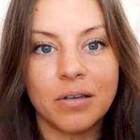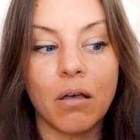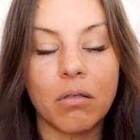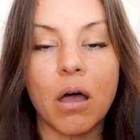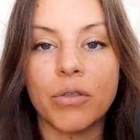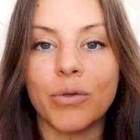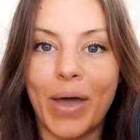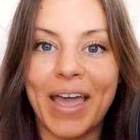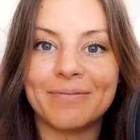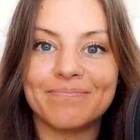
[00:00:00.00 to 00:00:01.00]
along the
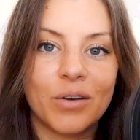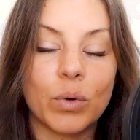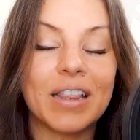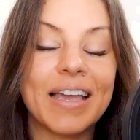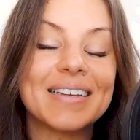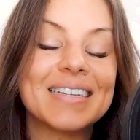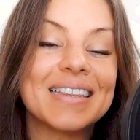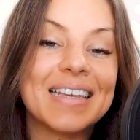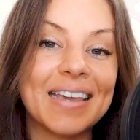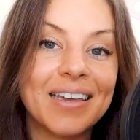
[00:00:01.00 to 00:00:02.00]
way? We like to
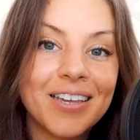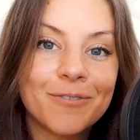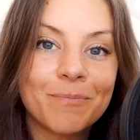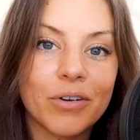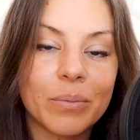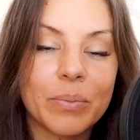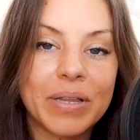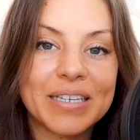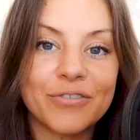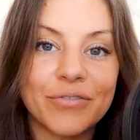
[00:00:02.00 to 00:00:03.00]
think from a
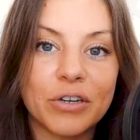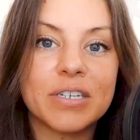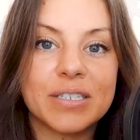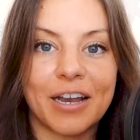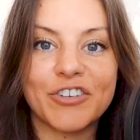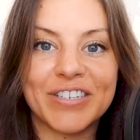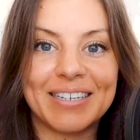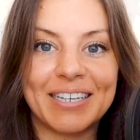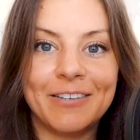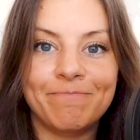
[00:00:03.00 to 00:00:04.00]
place of fear and
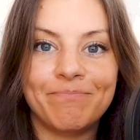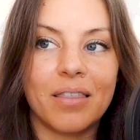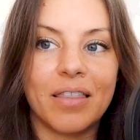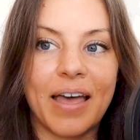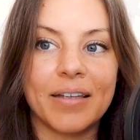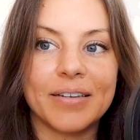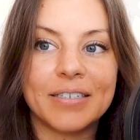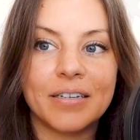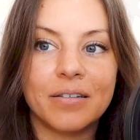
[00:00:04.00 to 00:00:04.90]
scarcity that